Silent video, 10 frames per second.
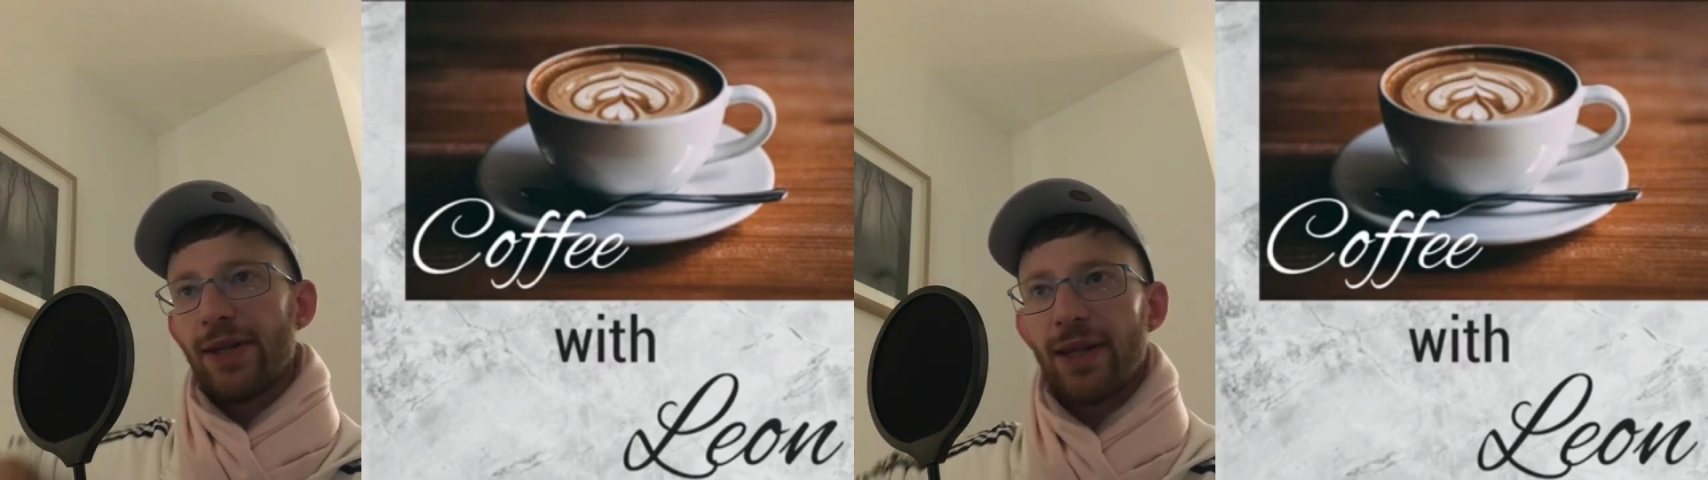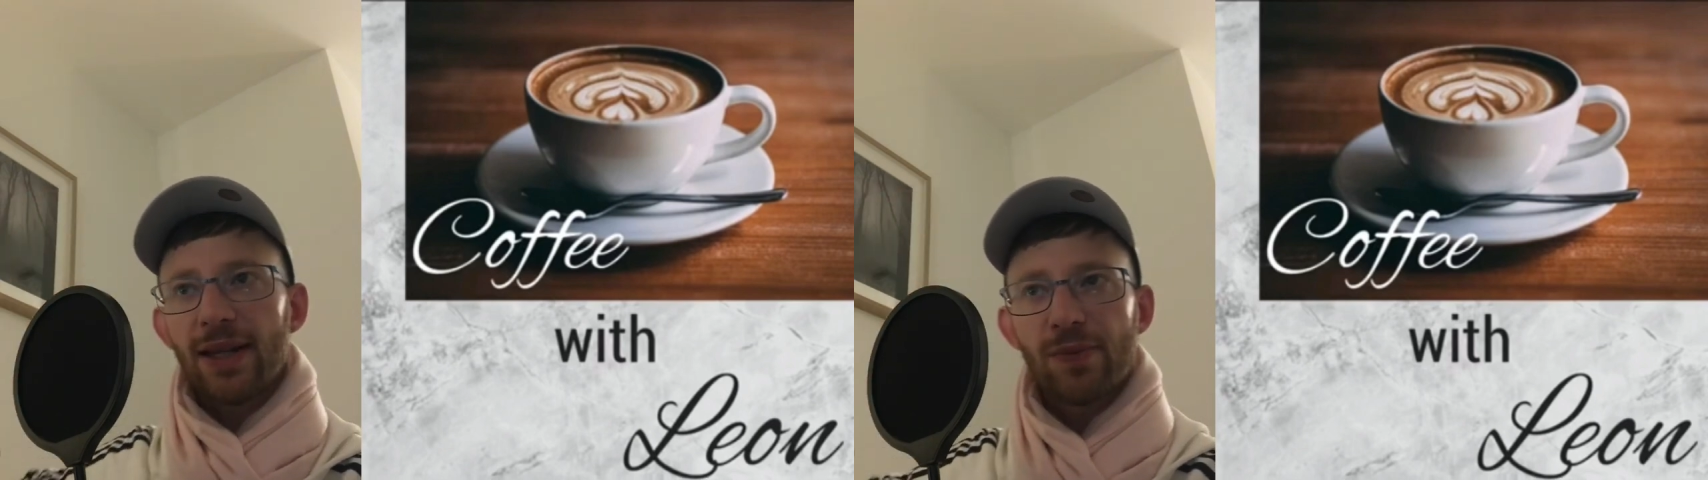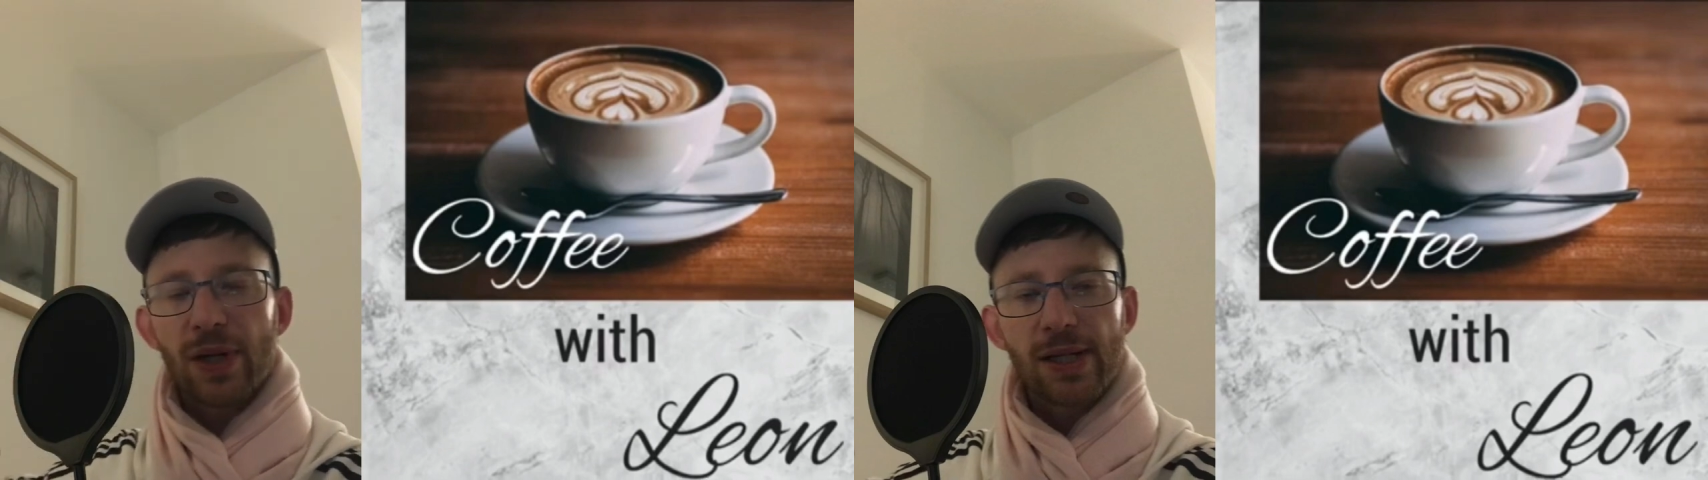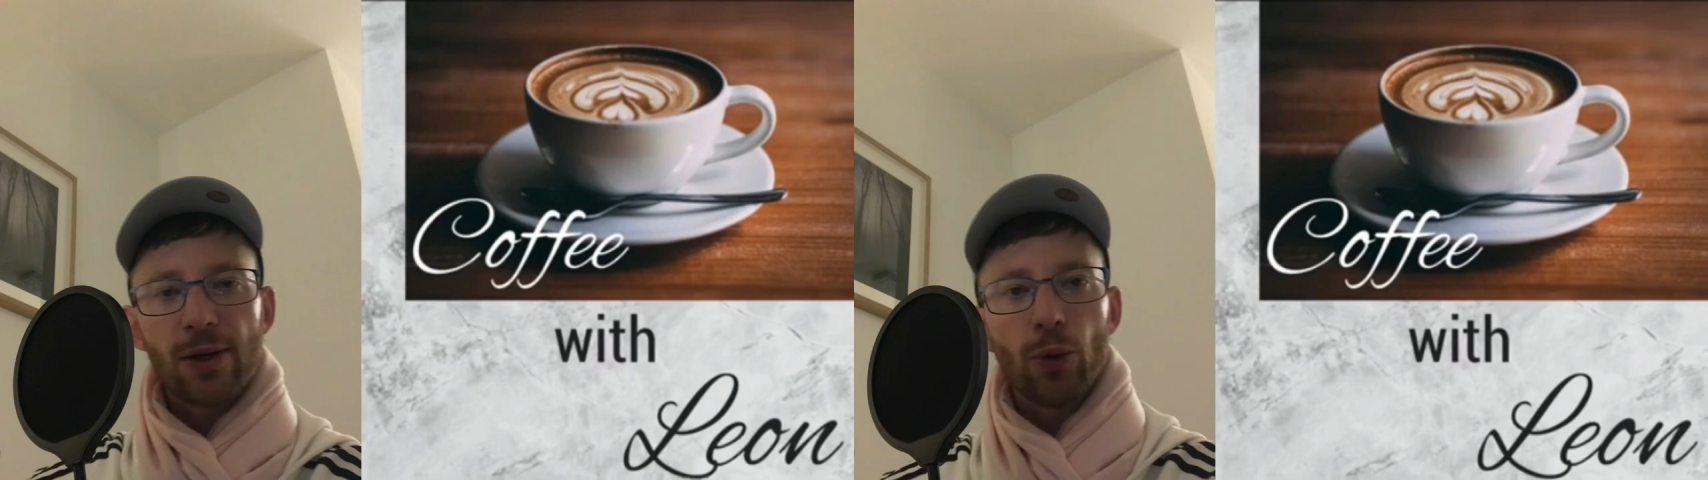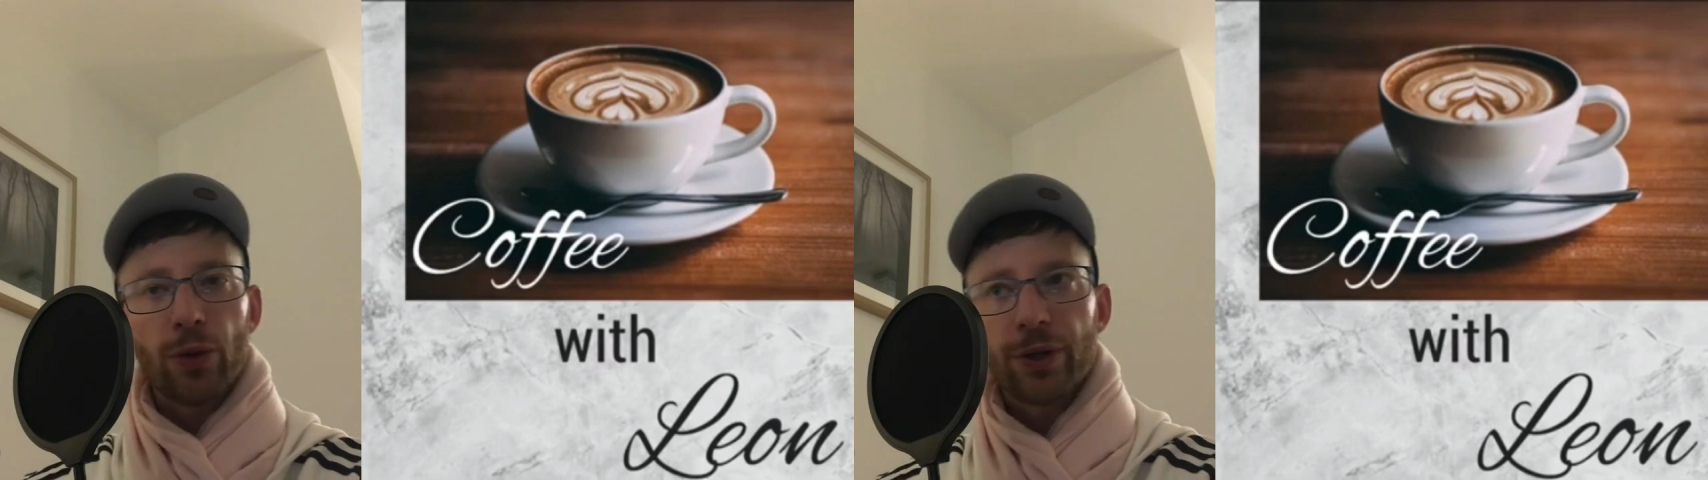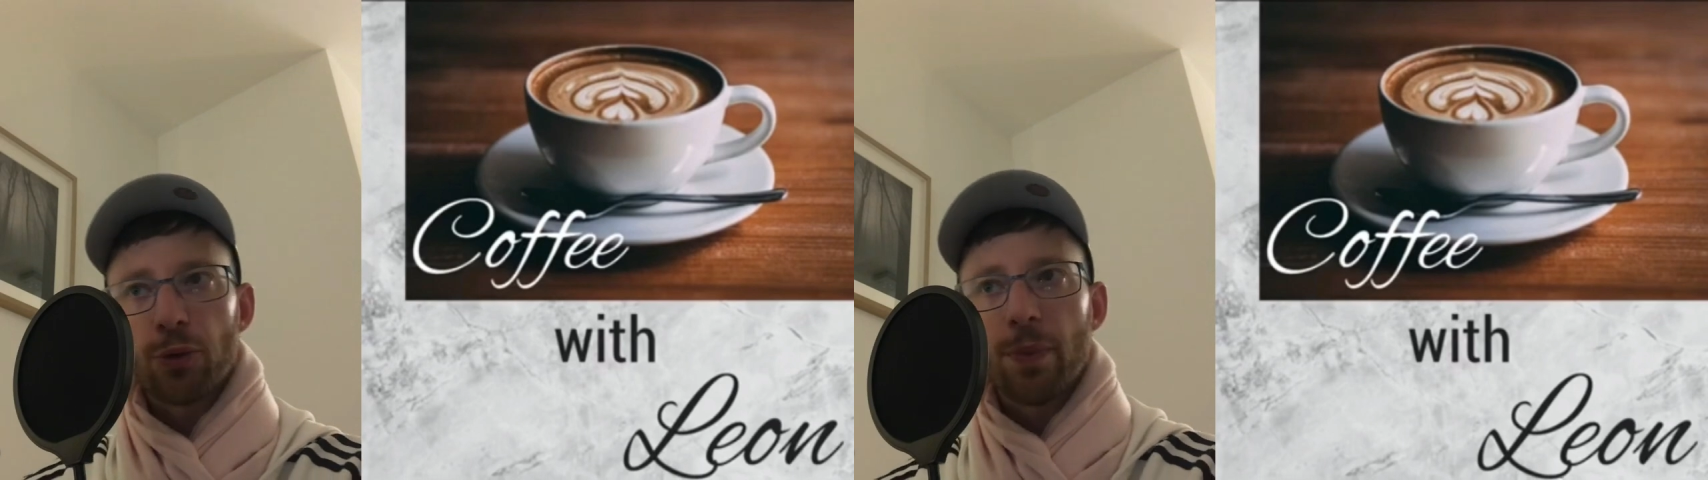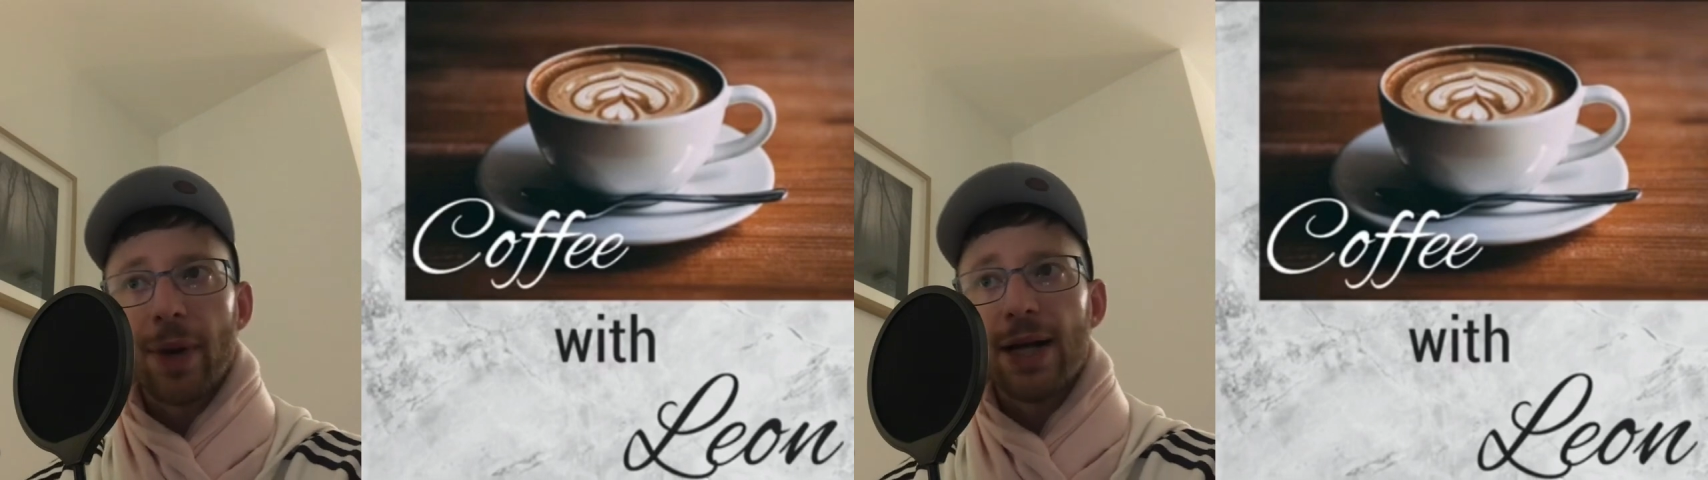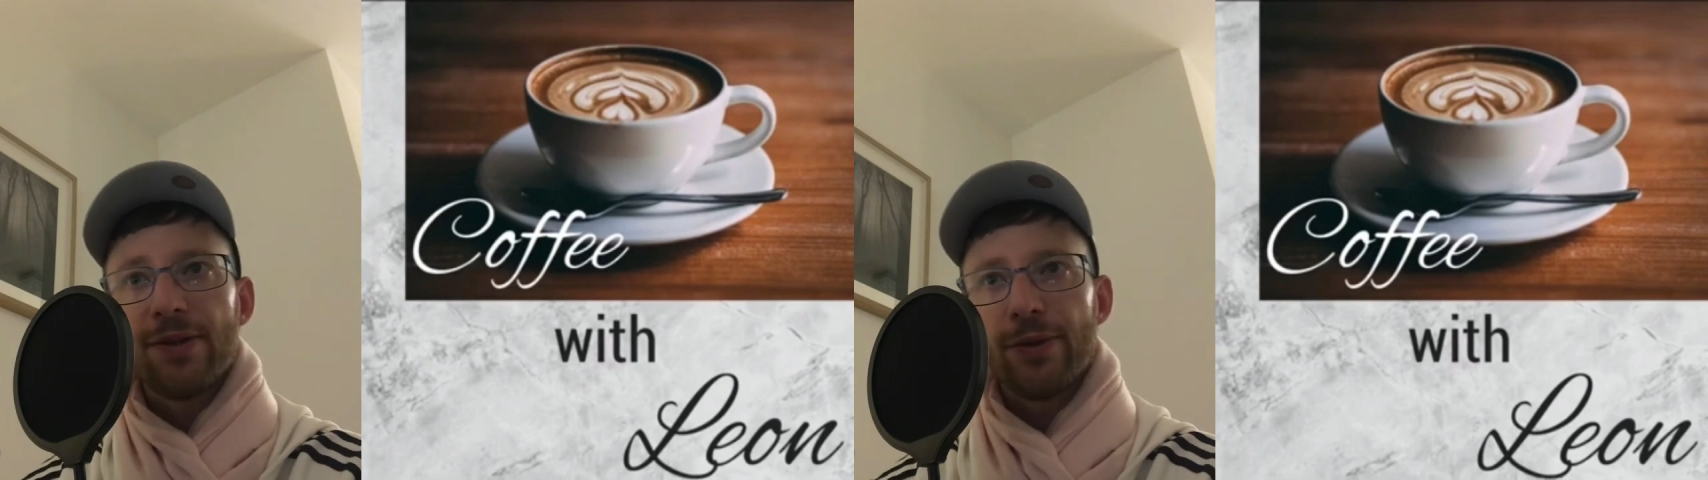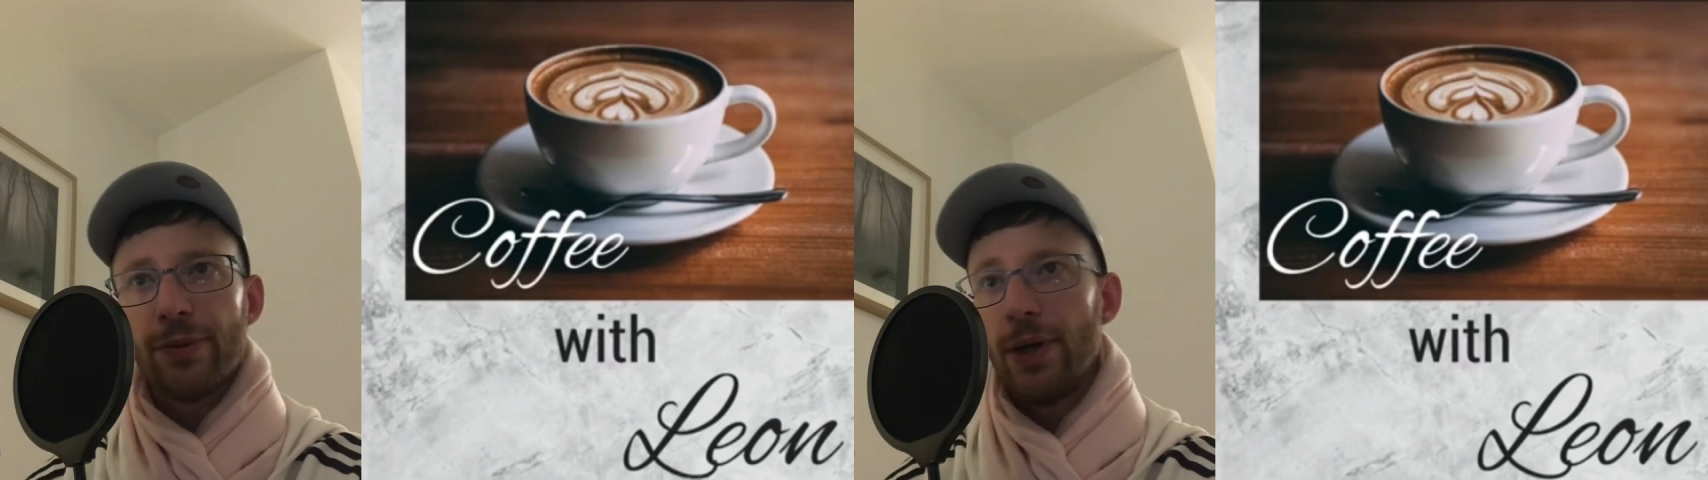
and that's basically all that reminds you